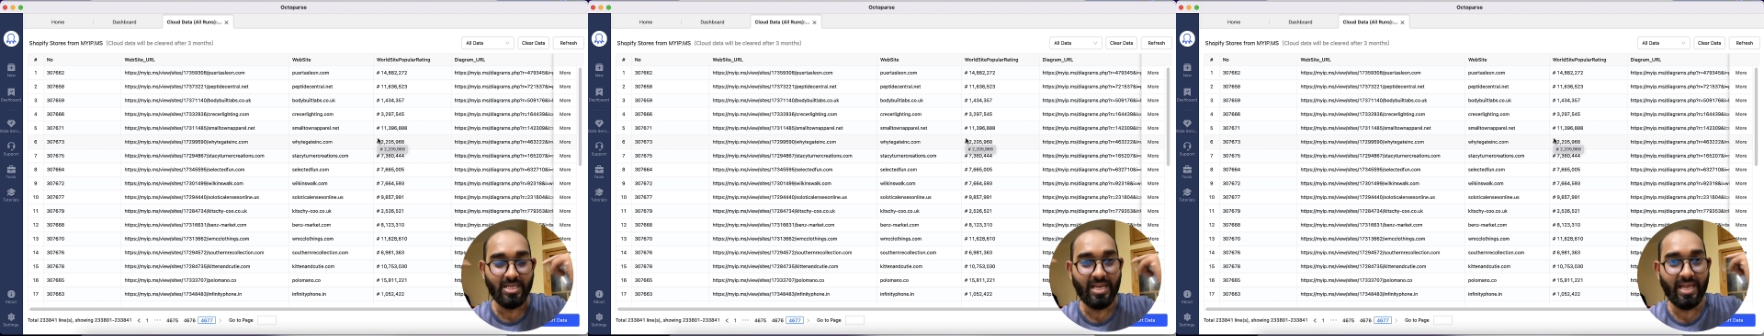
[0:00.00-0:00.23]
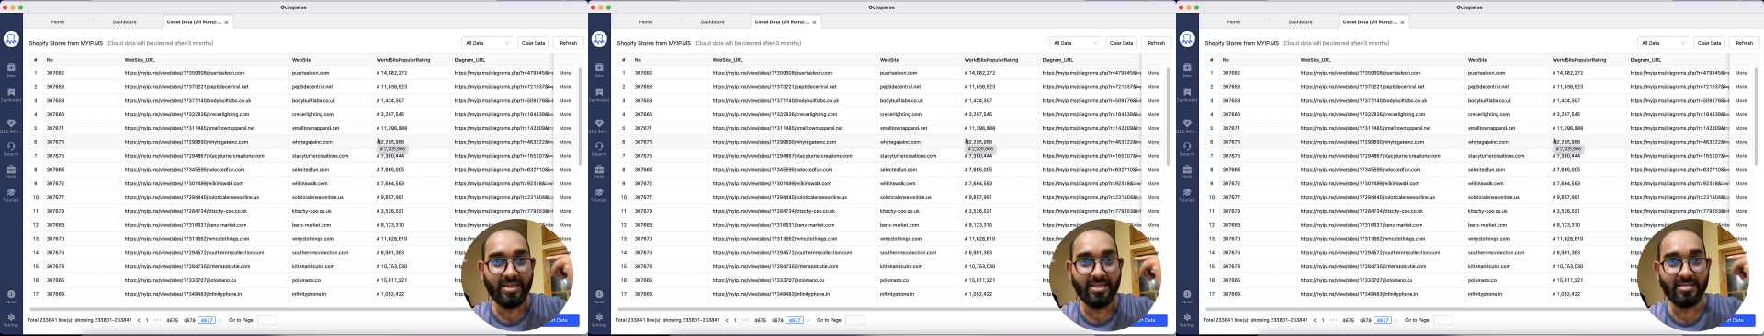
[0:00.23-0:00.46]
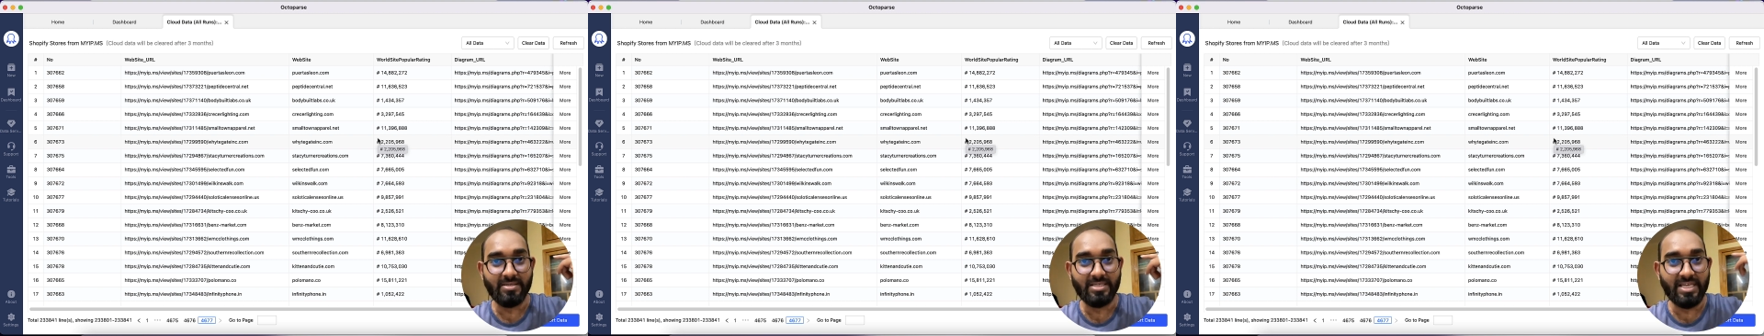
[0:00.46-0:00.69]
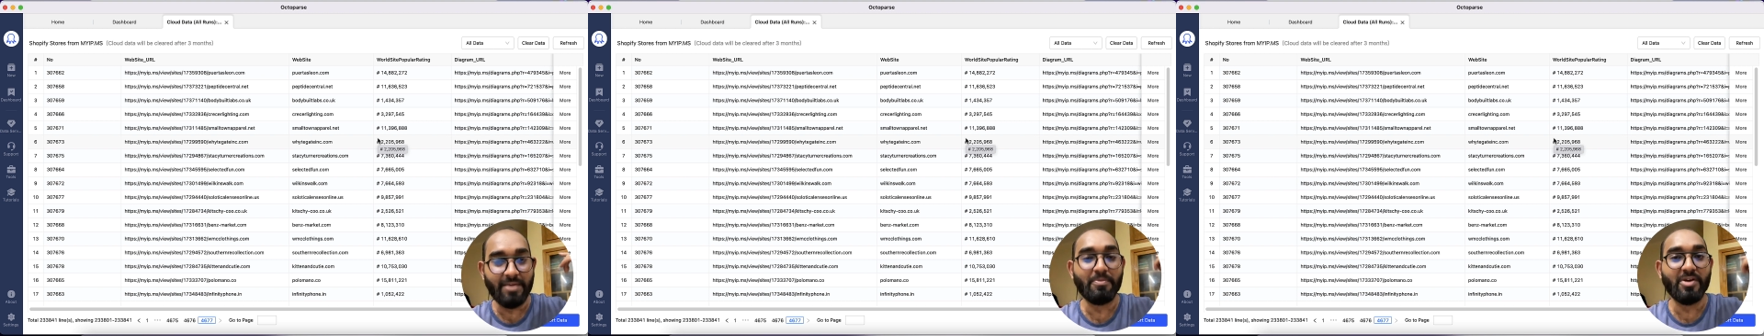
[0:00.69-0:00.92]

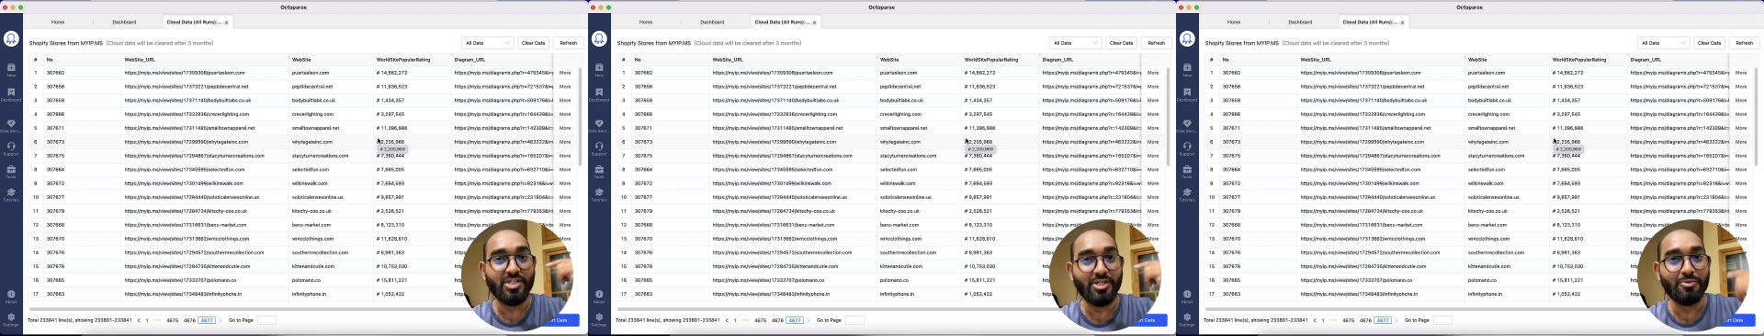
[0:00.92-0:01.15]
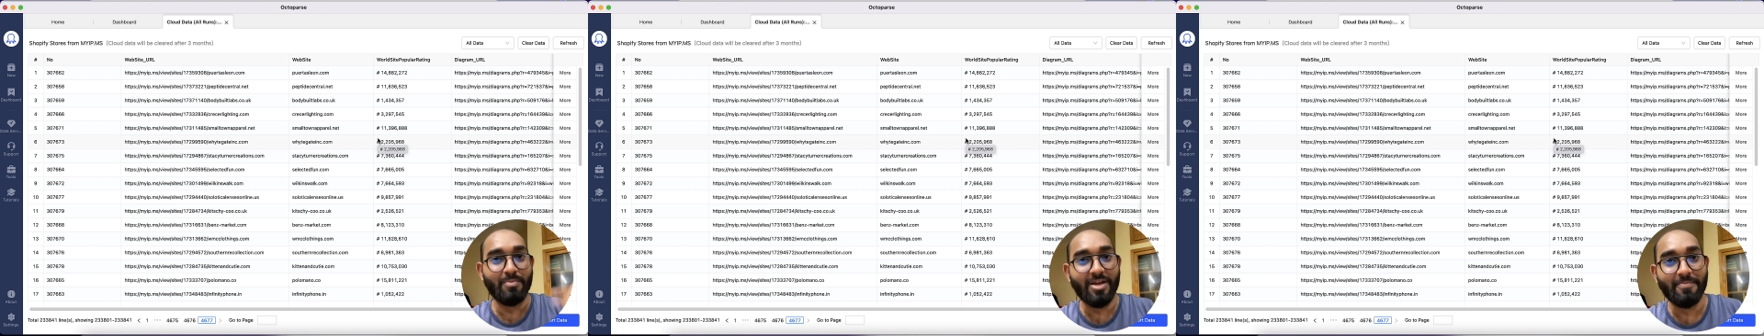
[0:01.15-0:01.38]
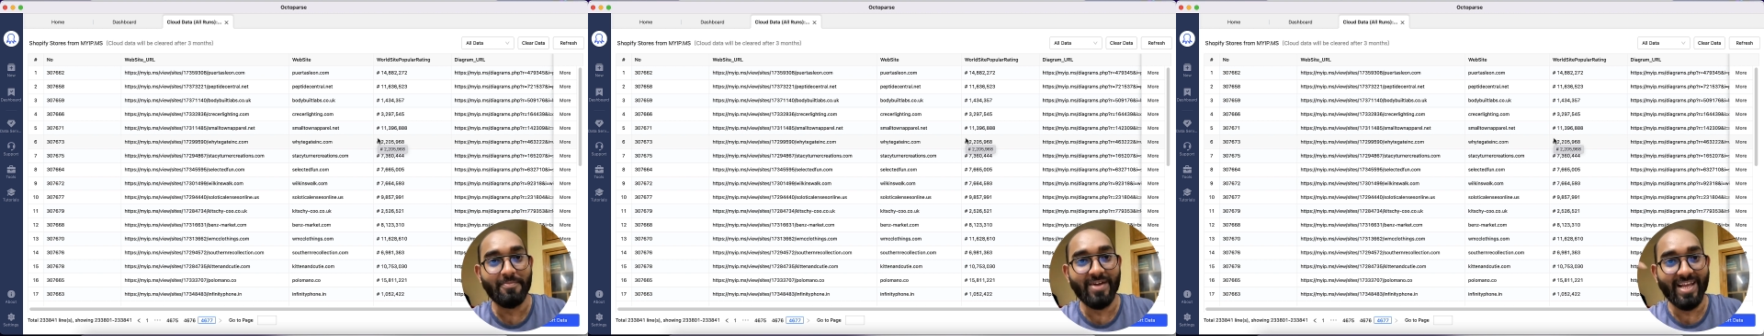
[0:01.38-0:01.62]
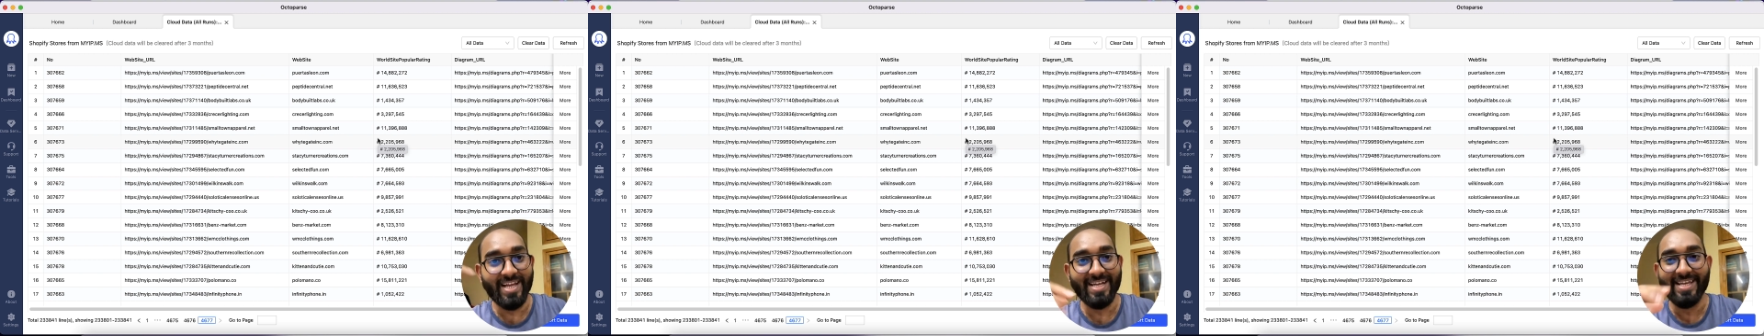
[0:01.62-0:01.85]
like give pressure to my
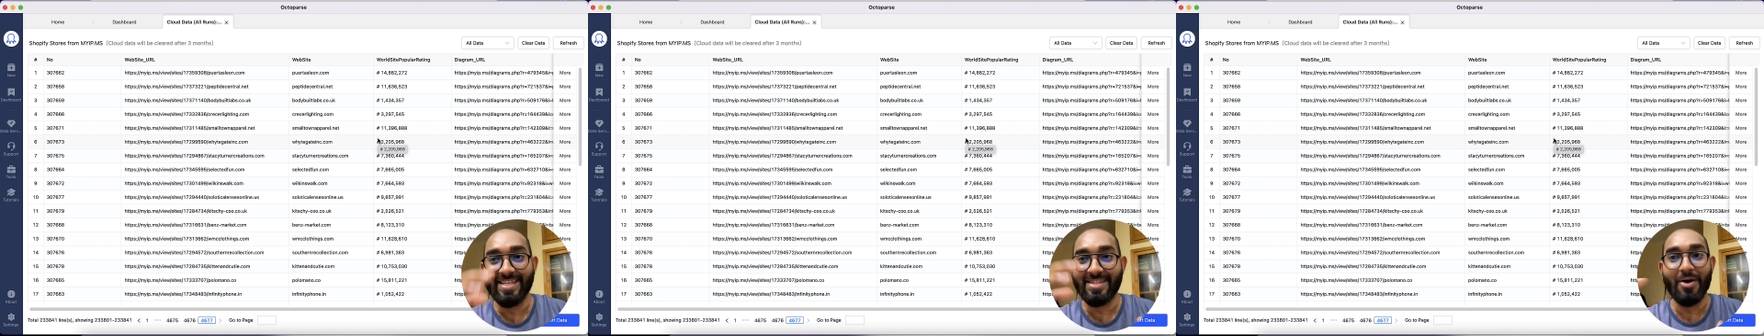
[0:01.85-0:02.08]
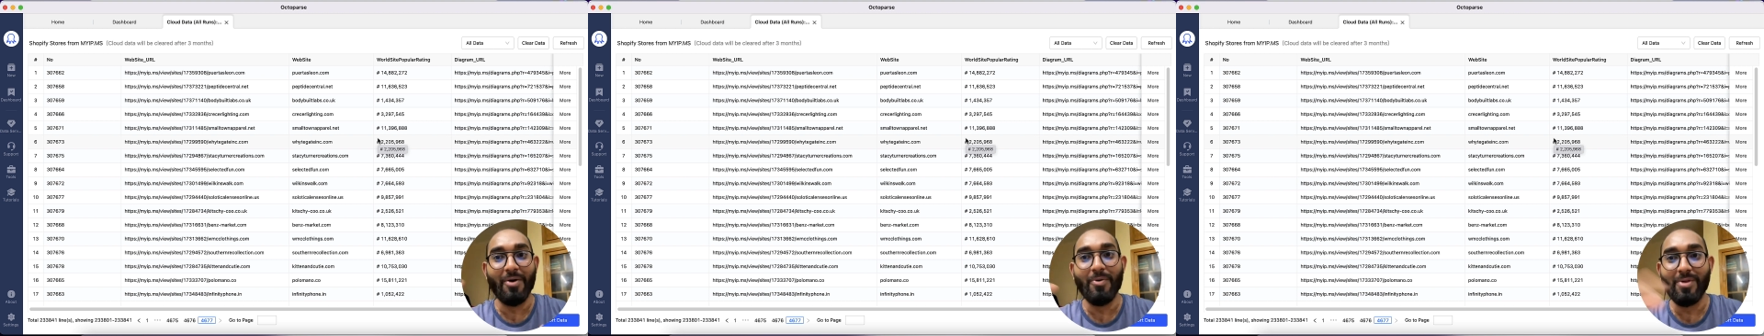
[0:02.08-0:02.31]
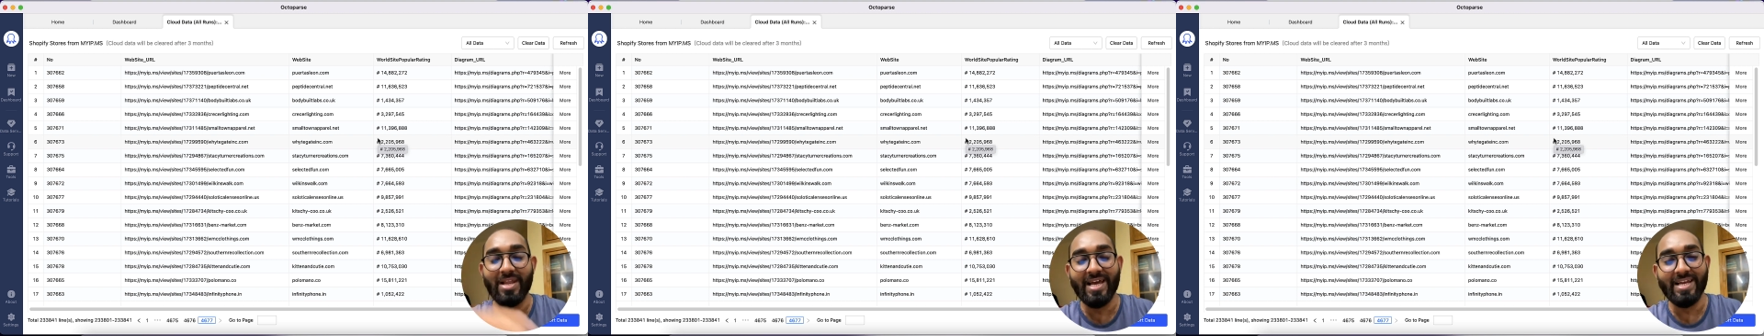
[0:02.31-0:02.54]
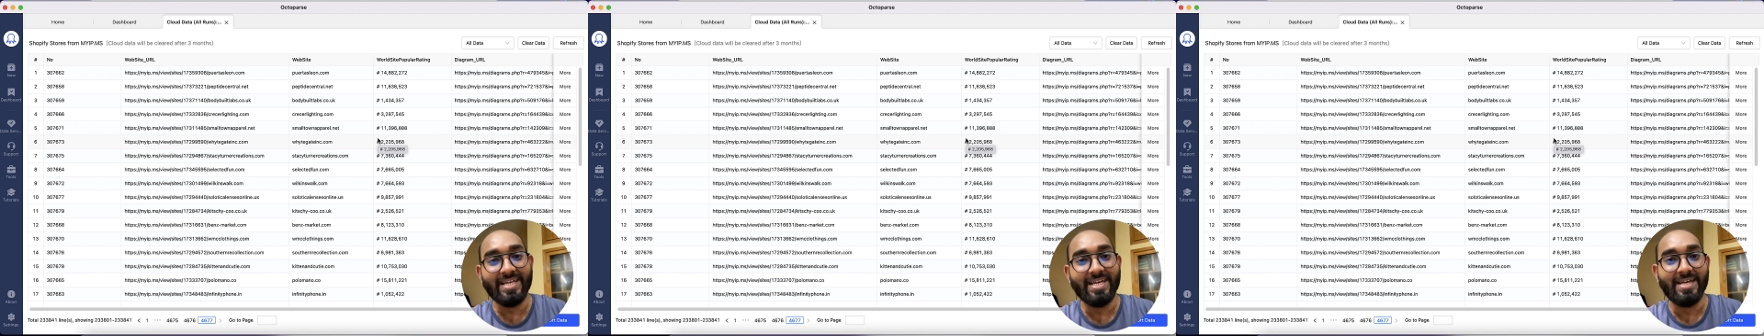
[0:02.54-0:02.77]
brain the whole
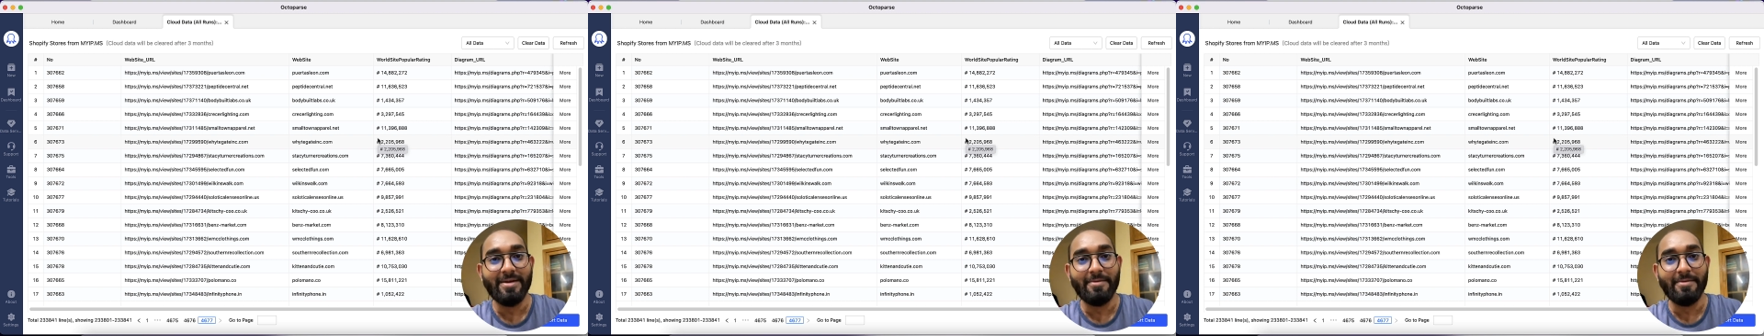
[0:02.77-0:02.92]
night